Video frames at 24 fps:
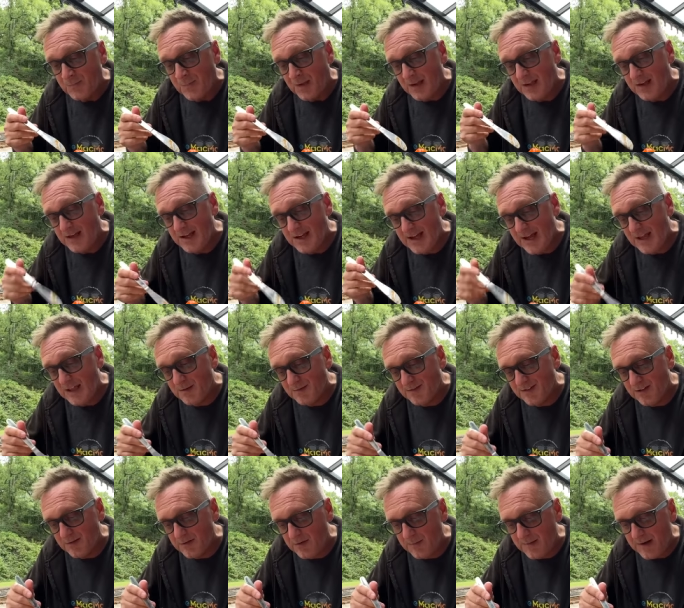you can get them
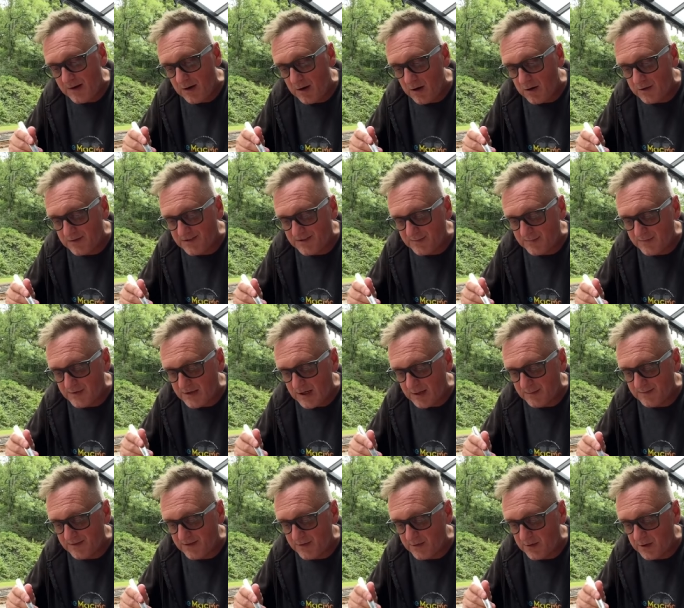so they're a bit hard
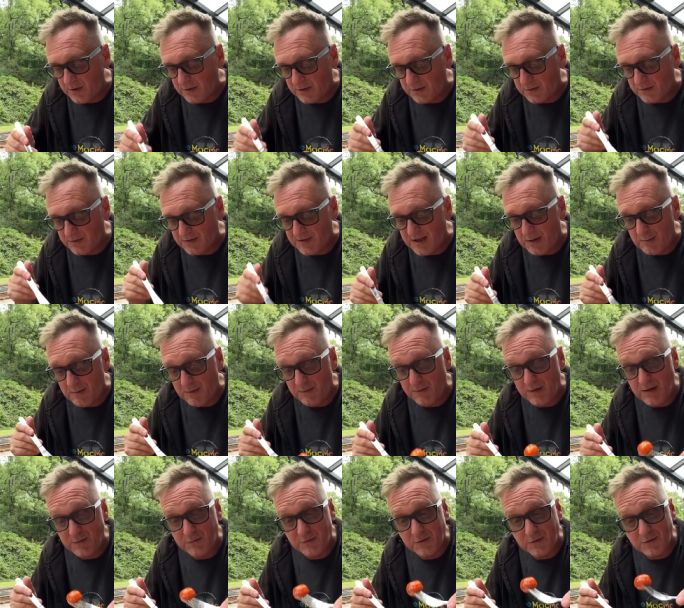sometimes and not cooked however
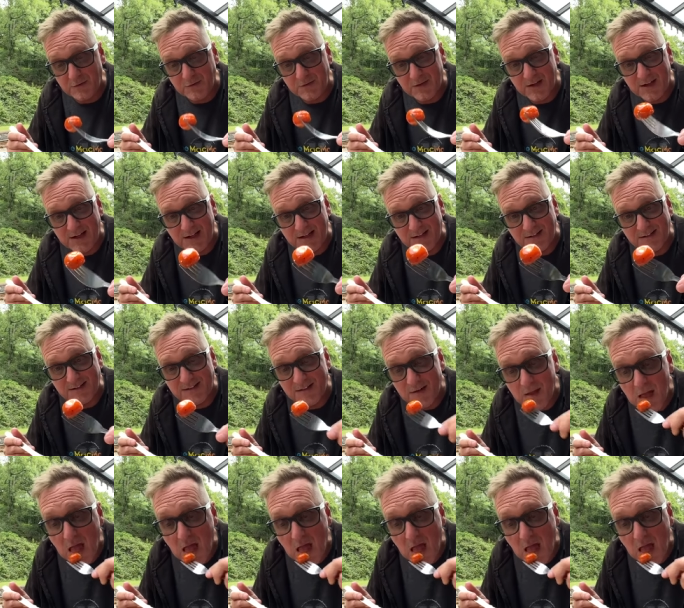they've cooked these